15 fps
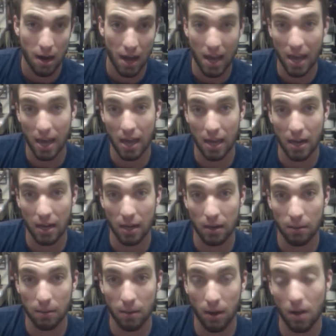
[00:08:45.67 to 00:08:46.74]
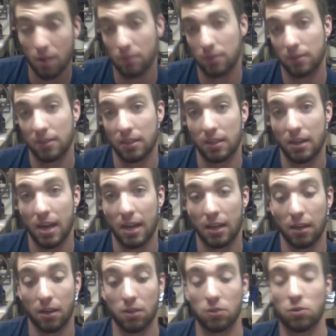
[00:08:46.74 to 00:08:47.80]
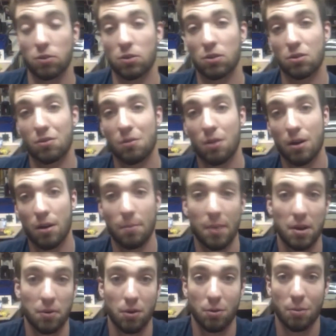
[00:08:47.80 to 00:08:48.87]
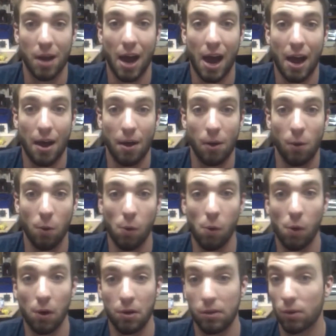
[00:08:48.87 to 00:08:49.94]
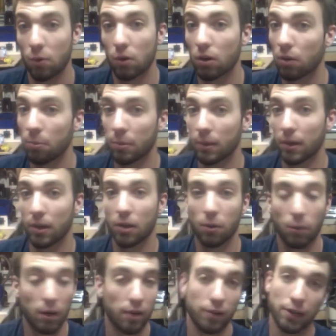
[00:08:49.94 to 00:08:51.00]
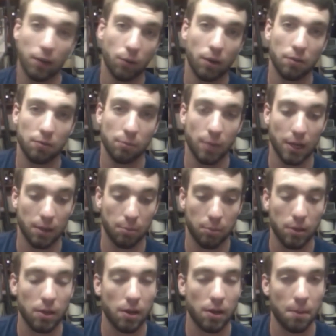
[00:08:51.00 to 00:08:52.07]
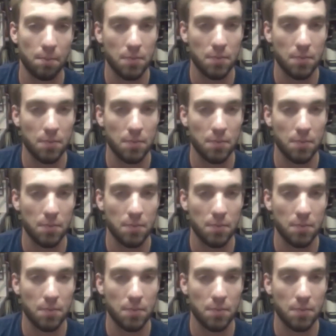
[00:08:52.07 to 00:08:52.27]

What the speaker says: and all of a sudden I can control my robot or door opener or whatever I want from my computer.